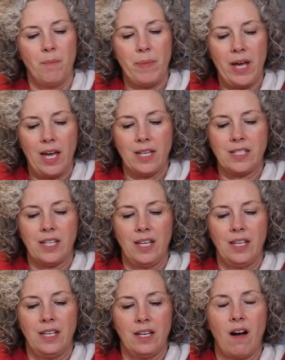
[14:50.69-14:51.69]
but
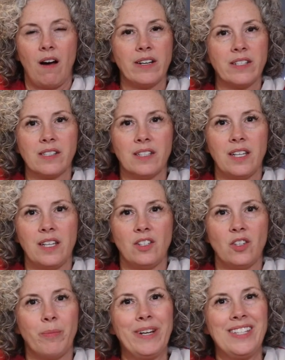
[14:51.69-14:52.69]
honestly,
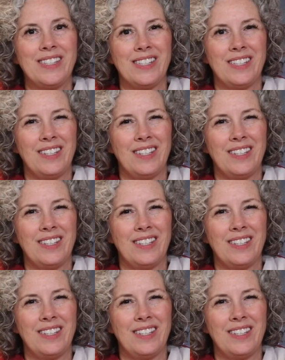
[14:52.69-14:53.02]
nobody's